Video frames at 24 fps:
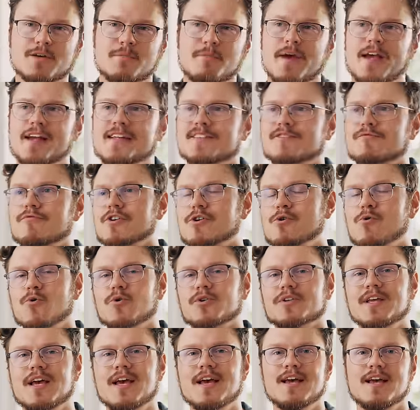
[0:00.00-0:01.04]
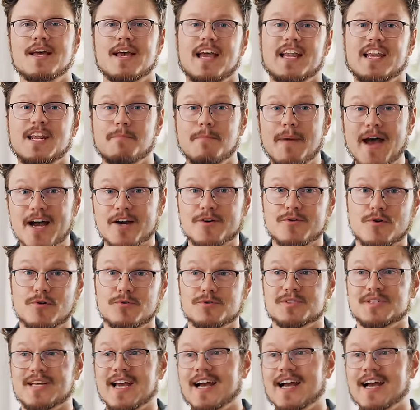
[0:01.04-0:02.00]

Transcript: commands, record any macros,